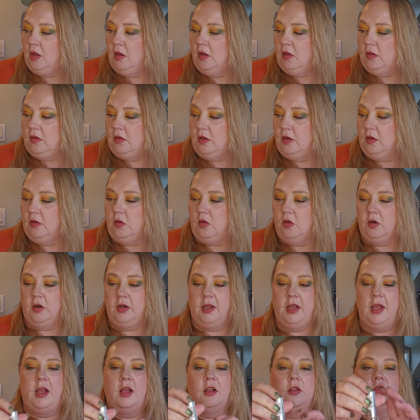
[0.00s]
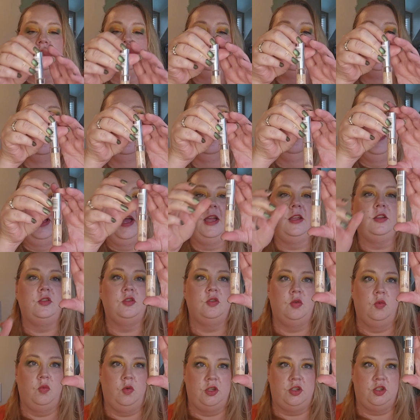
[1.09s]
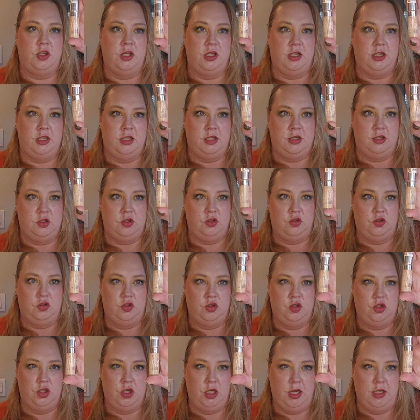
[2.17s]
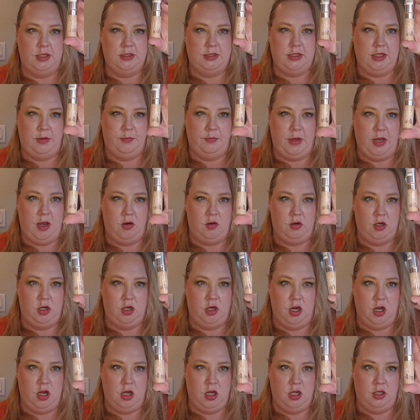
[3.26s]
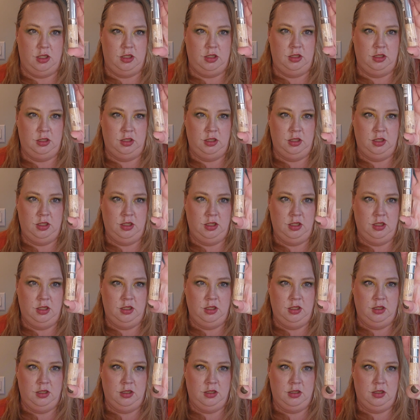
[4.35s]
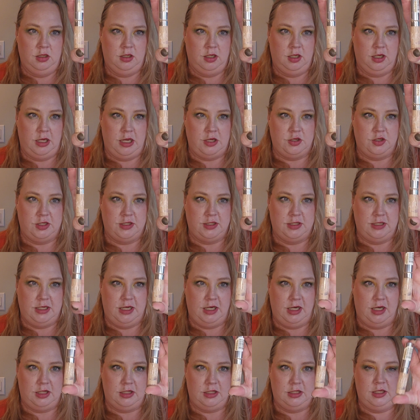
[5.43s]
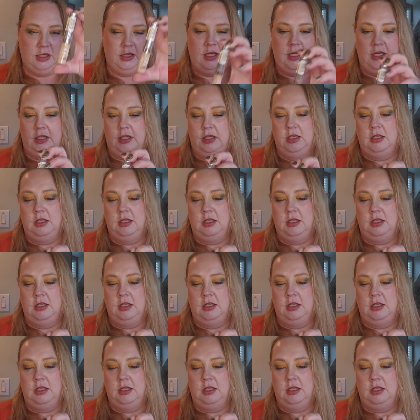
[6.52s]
the L'Oreal True Match, which is just about gone. I just need it to get